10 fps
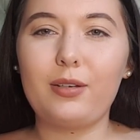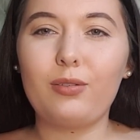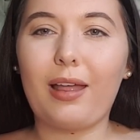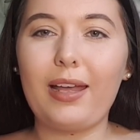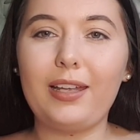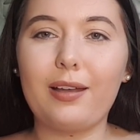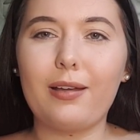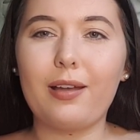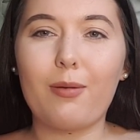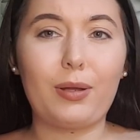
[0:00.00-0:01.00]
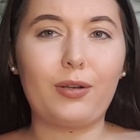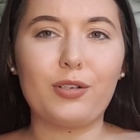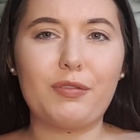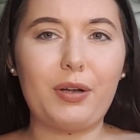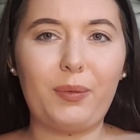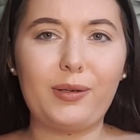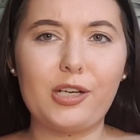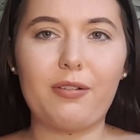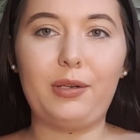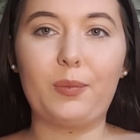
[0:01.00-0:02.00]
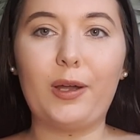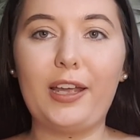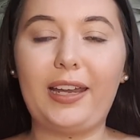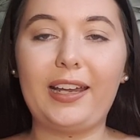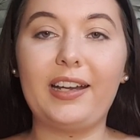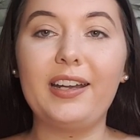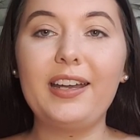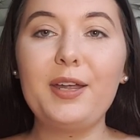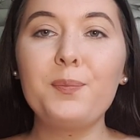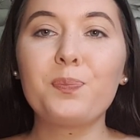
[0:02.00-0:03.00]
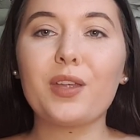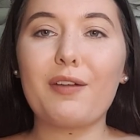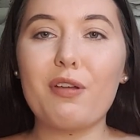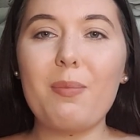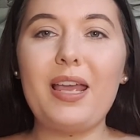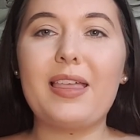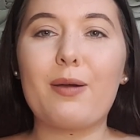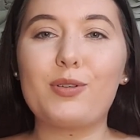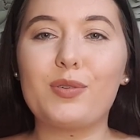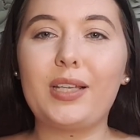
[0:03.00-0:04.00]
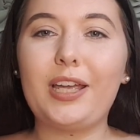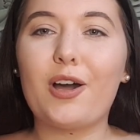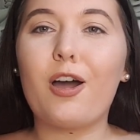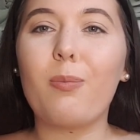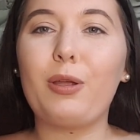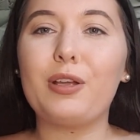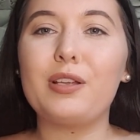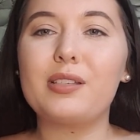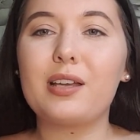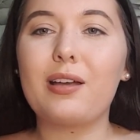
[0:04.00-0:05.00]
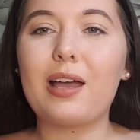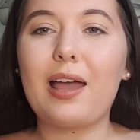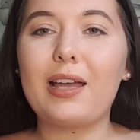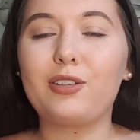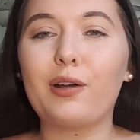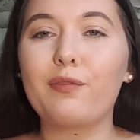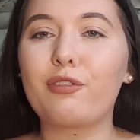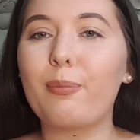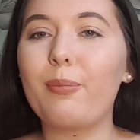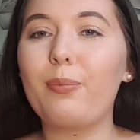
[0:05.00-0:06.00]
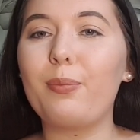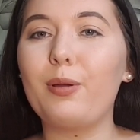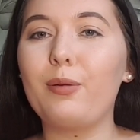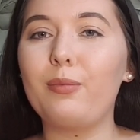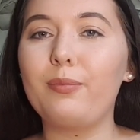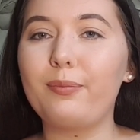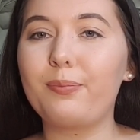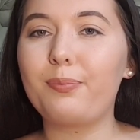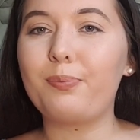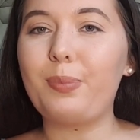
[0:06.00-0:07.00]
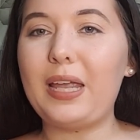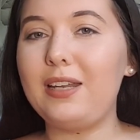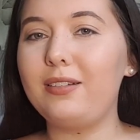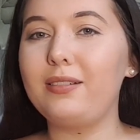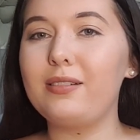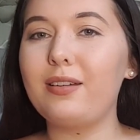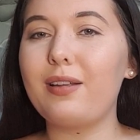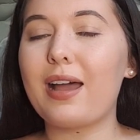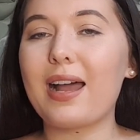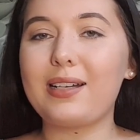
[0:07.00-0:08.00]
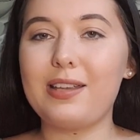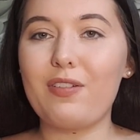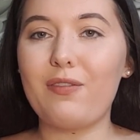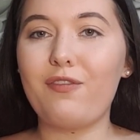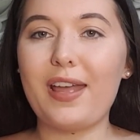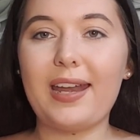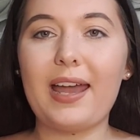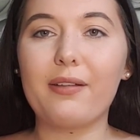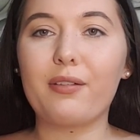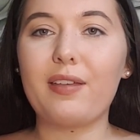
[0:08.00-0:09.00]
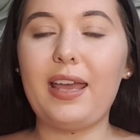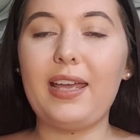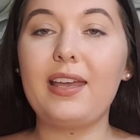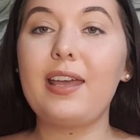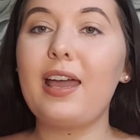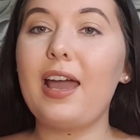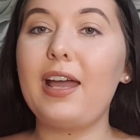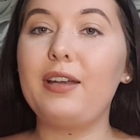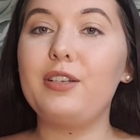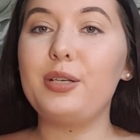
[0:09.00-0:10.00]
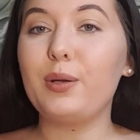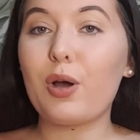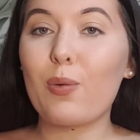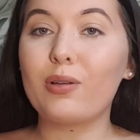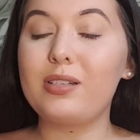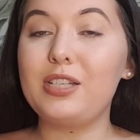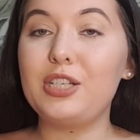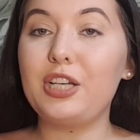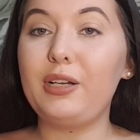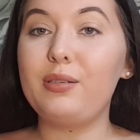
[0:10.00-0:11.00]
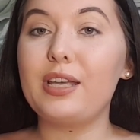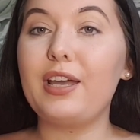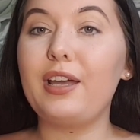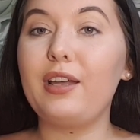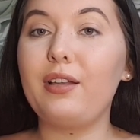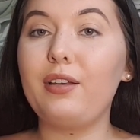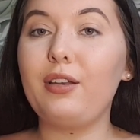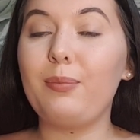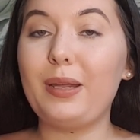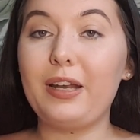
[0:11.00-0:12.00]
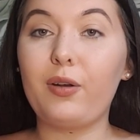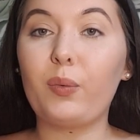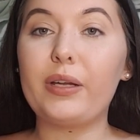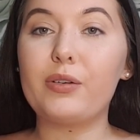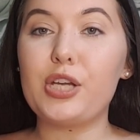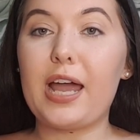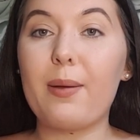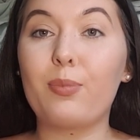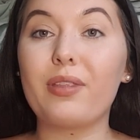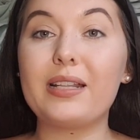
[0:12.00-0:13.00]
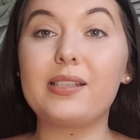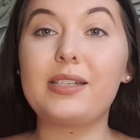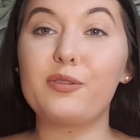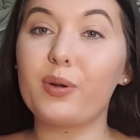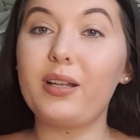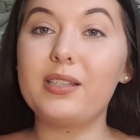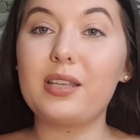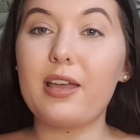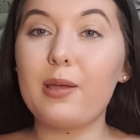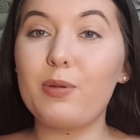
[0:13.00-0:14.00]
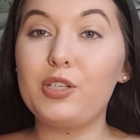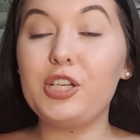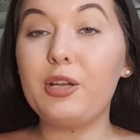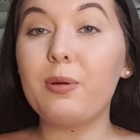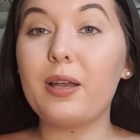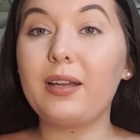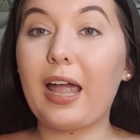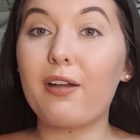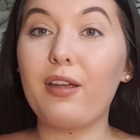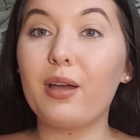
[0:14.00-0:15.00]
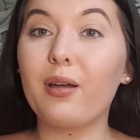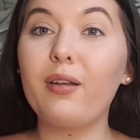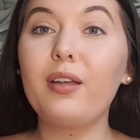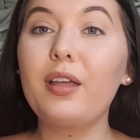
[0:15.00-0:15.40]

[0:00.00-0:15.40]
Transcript: like, oh my God, you're in a wheelchair and you're working. And for me, that was really hard, because I'd gone from being active and fit and healthy and doing what I wanted to do to being in a wheelchair, but then still wanting to pursue and carry on.